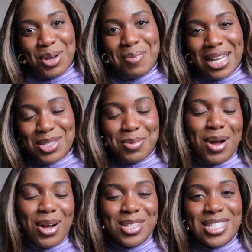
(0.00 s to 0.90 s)
welcome back to the
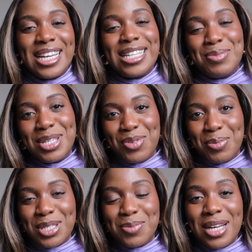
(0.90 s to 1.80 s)
Power Closet, a space for
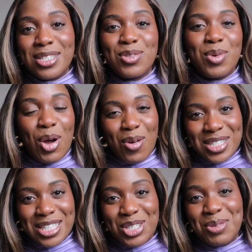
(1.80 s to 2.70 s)
perspectives where
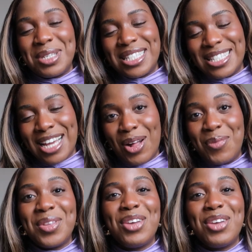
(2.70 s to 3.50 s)
conversation meets style.